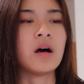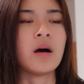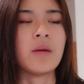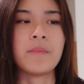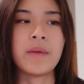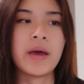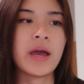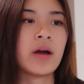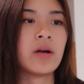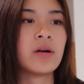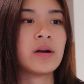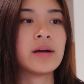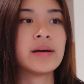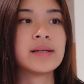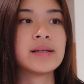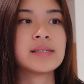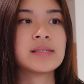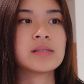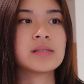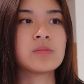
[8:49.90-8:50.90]

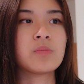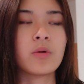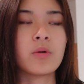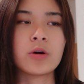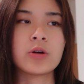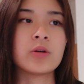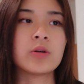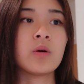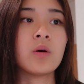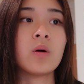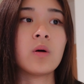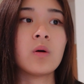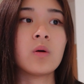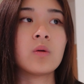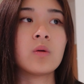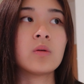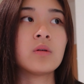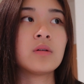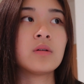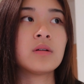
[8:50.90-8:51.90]
Paris,
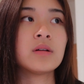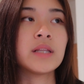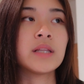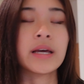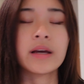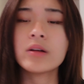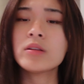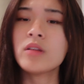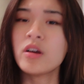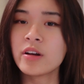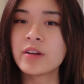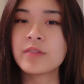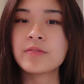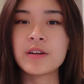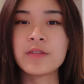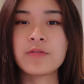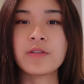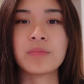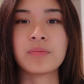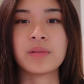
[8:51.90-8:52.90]
Bordeaux, like a lot of
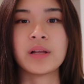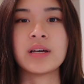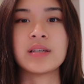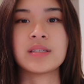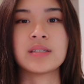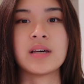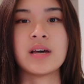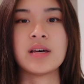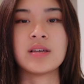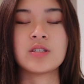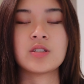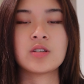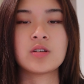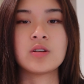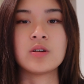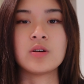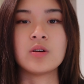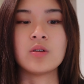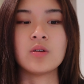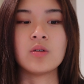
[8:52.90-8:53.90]
different places
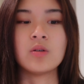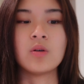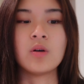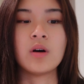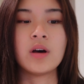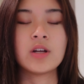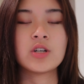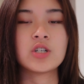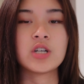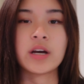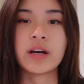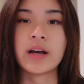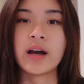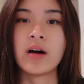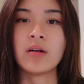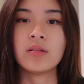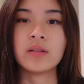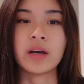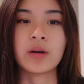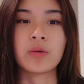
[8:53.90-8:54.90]
to check
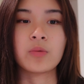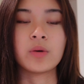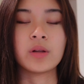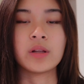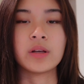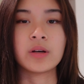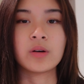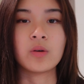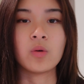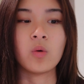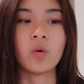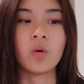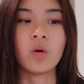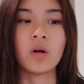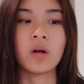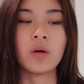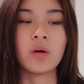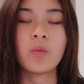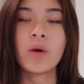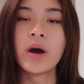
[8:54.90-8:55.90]
out like really
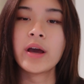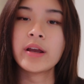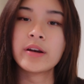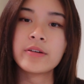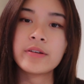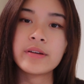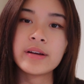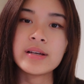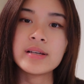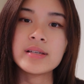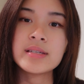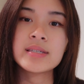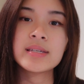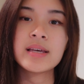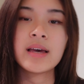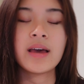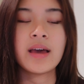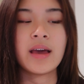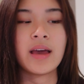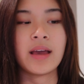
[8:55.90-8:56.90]
cool wineries
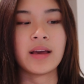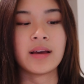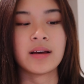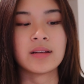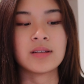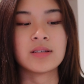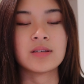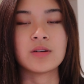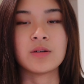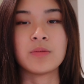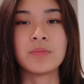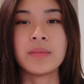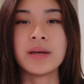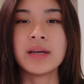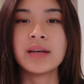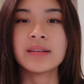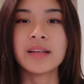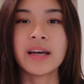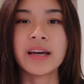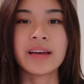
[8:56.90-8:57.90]
and to
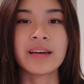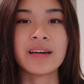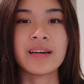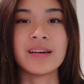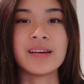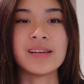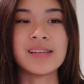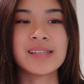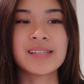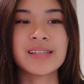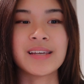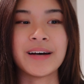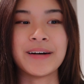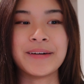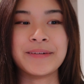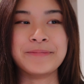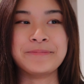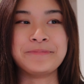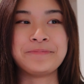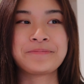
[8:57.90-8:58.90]
meet like his
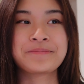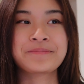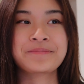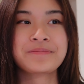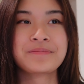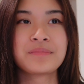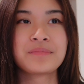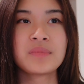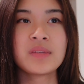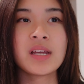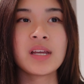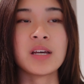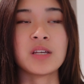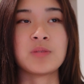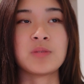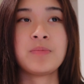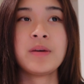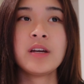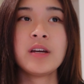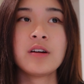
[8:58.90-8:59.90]

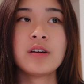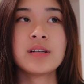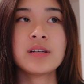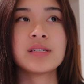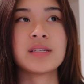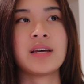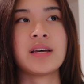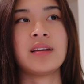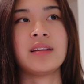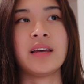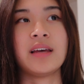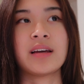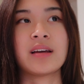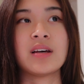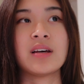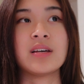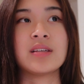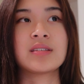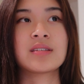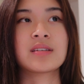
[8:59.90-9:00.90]
peers and like
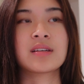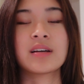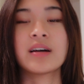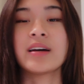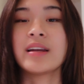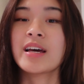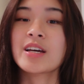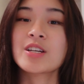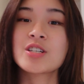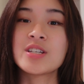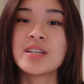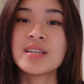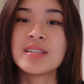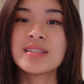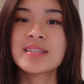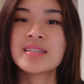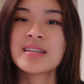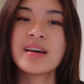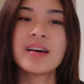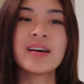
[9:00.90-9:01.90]
his
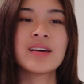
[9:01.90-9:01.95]
connections.